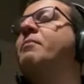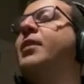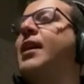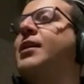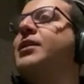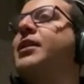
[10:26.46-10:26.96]
But
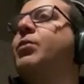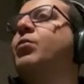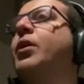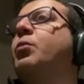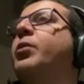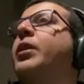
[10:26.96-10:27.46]
let's say
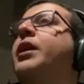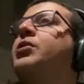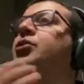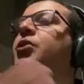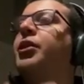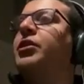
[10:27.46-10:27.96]
I will
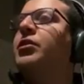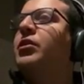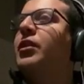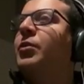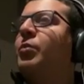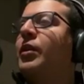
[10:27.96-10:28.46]
insert.
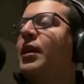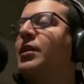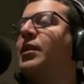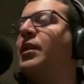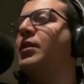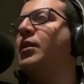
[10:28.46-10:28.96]
Let's
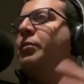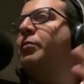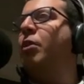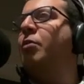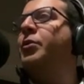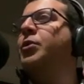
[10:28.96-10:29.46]
say the
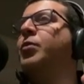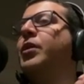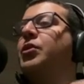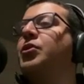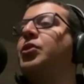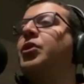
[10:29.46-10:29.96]
robot will
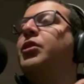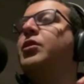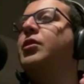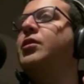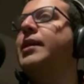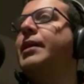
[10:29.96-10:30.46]
insert
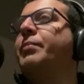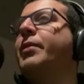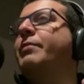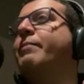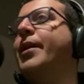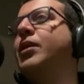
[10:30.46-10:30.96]
the sleeping
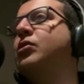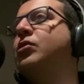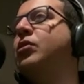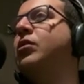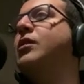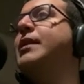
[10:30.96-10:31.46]

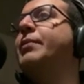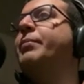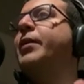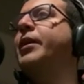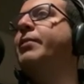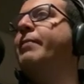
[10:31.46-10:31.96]
medicine,
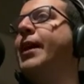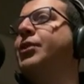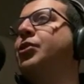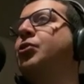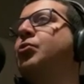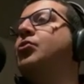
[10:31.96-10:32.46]
the
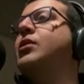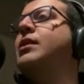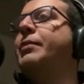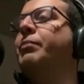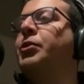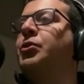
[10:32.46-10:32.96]
magic juice, the
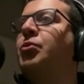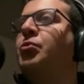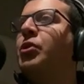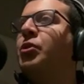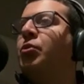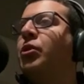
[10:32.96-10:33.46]
sleepy juice
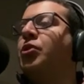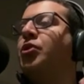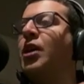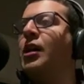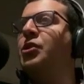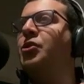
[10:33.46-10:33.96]
into the
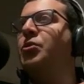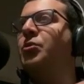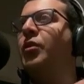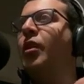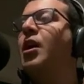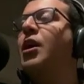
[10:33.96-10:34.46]
child's
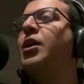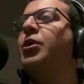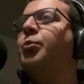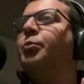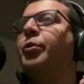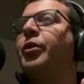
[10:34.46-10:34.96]
tooth
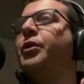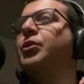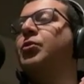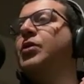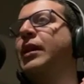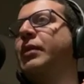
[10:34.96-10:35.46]
to put it
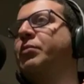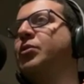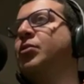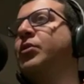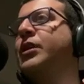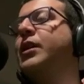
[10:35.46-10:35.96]
to sleep,
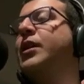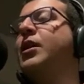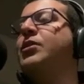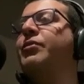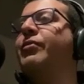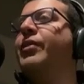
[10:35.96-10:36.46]
so that he
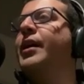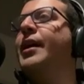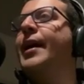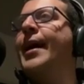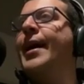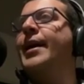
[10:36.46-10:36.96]
doesn't feel
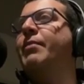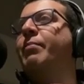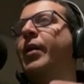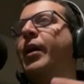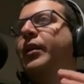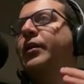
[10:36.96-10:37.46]
any pain.